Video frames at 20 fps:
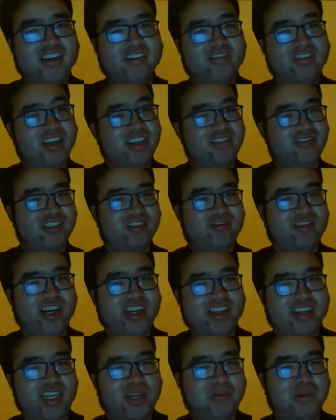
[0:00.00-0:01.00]
Rodney was
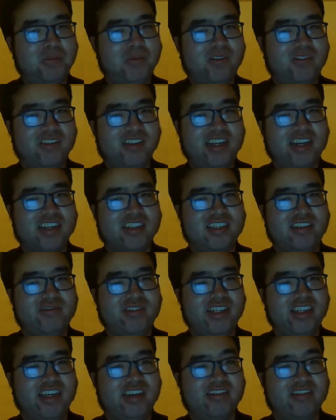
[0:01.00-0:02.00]
quite capable and actually
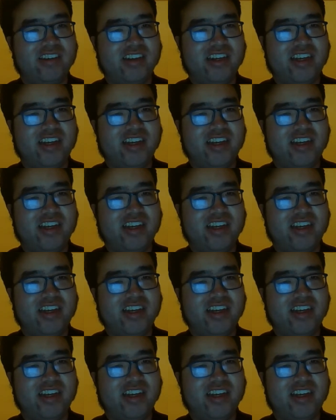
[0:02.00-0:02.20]
would later